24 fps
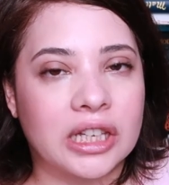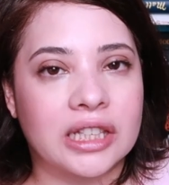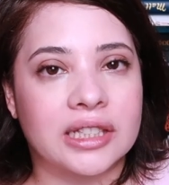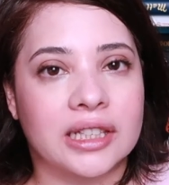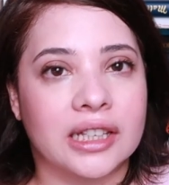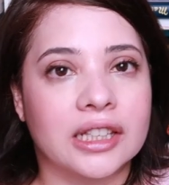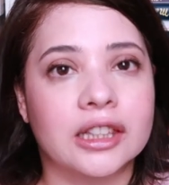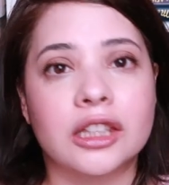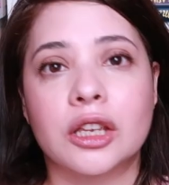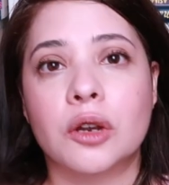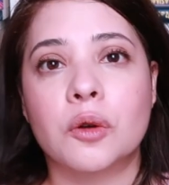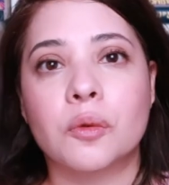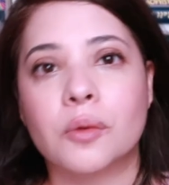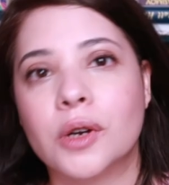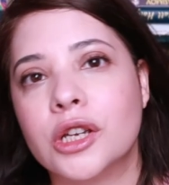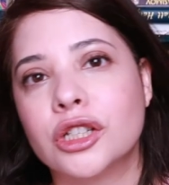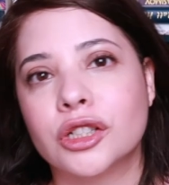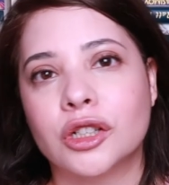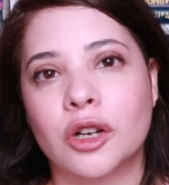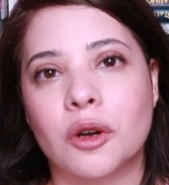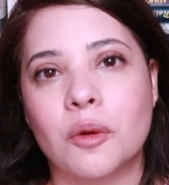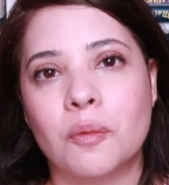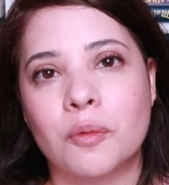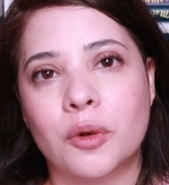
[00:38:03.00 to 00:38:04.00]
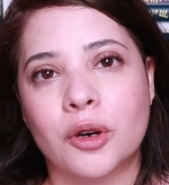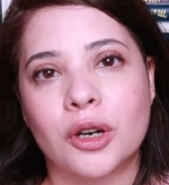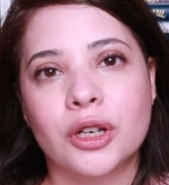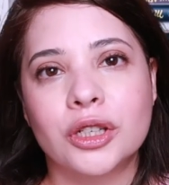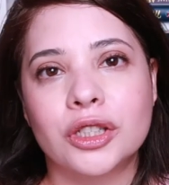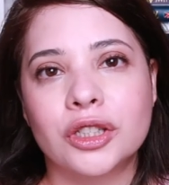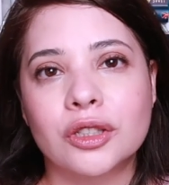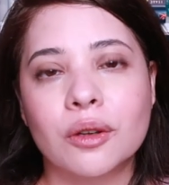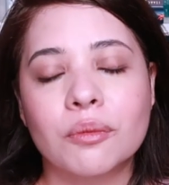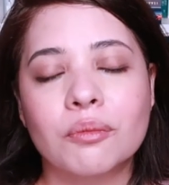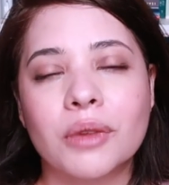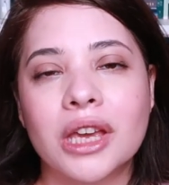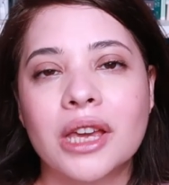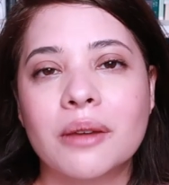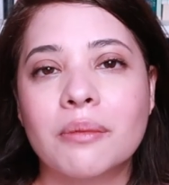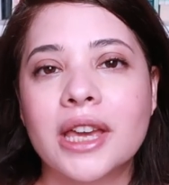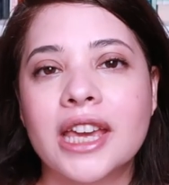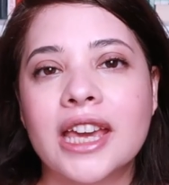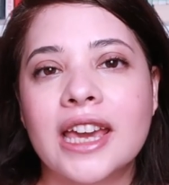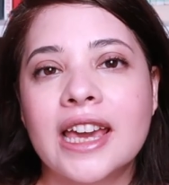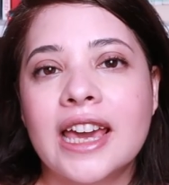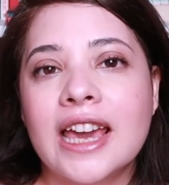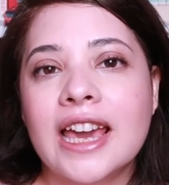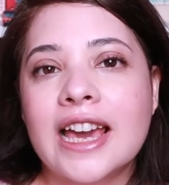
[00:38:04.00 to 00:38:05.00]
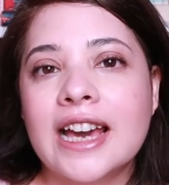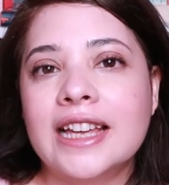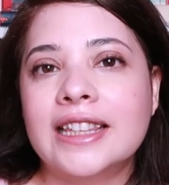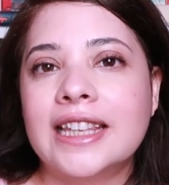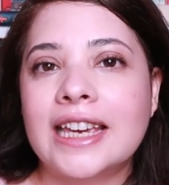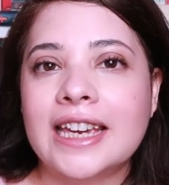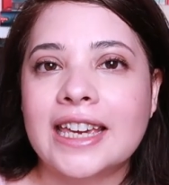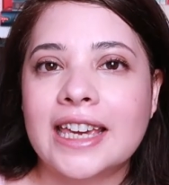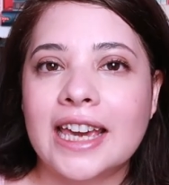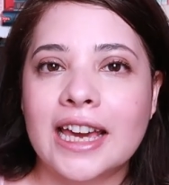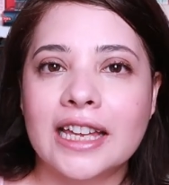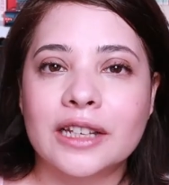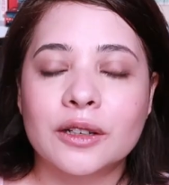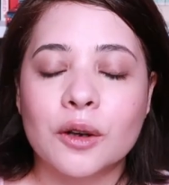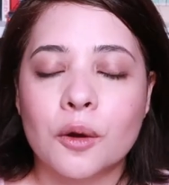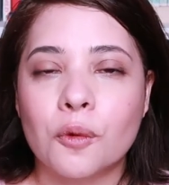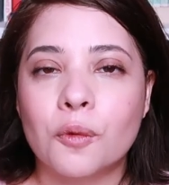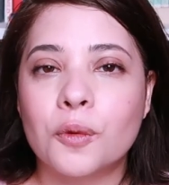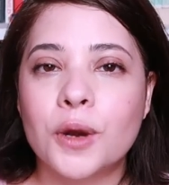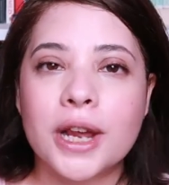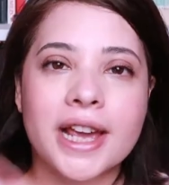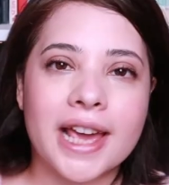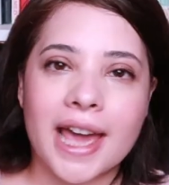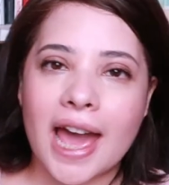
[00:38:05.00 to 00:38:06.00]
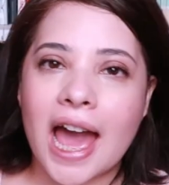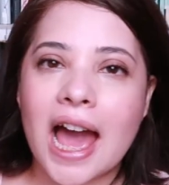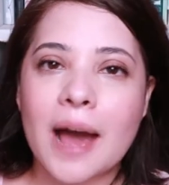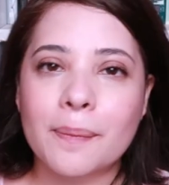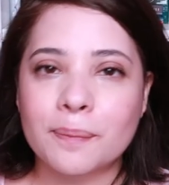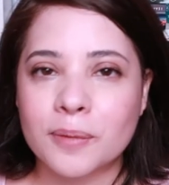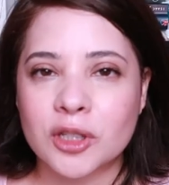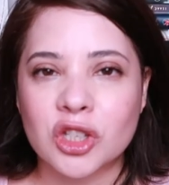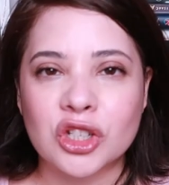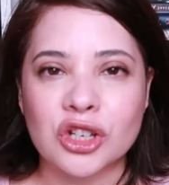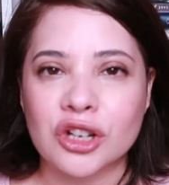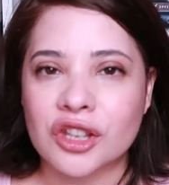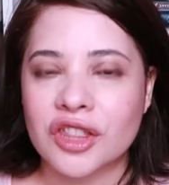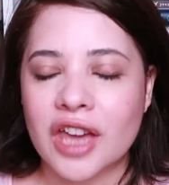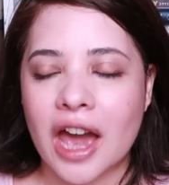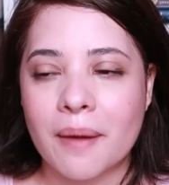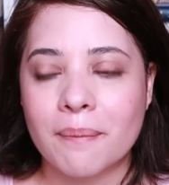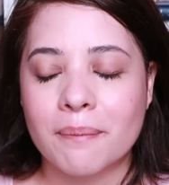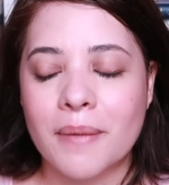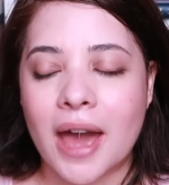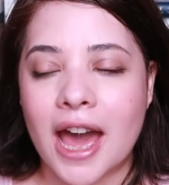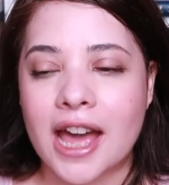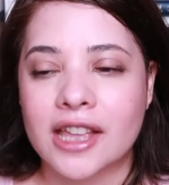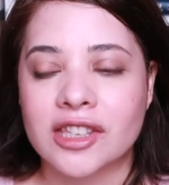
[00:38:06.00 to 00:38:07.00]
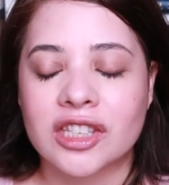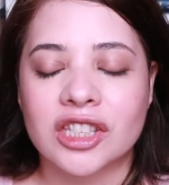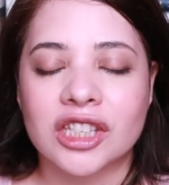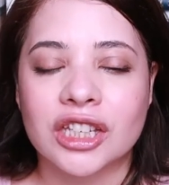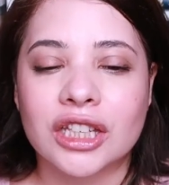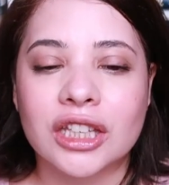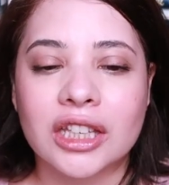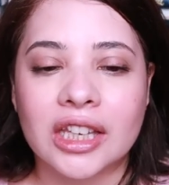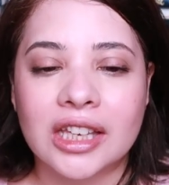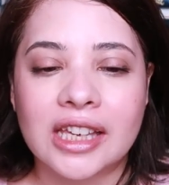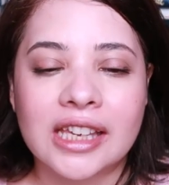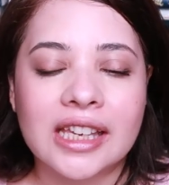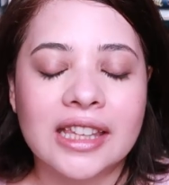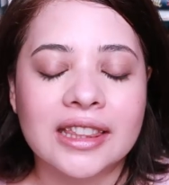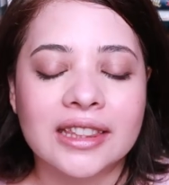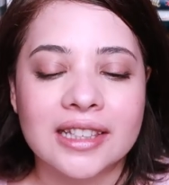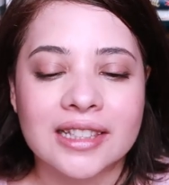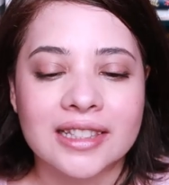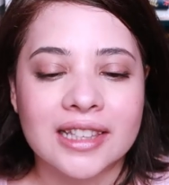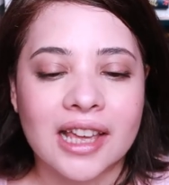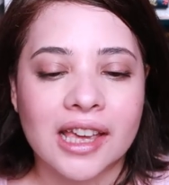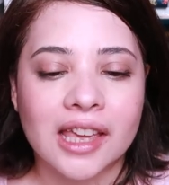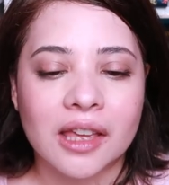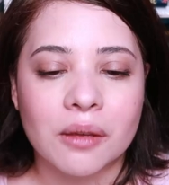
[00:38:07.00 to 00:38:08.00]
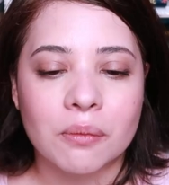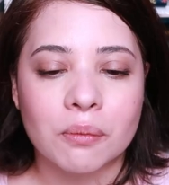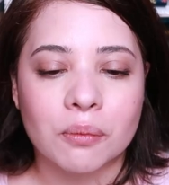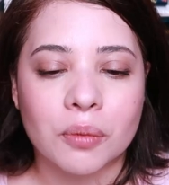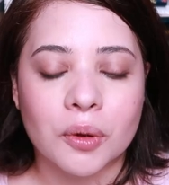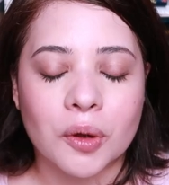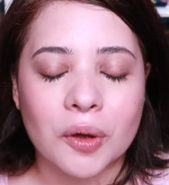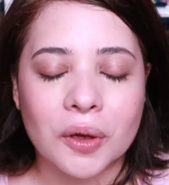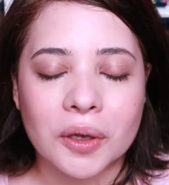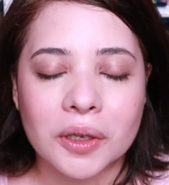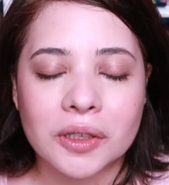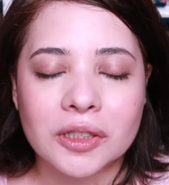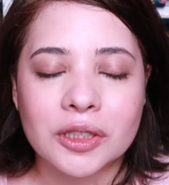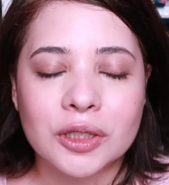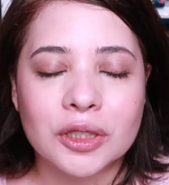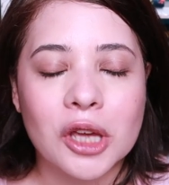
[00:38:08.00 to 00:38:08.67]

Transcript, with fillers: place, like the original book, so maybe they can recapture that magic in the second book.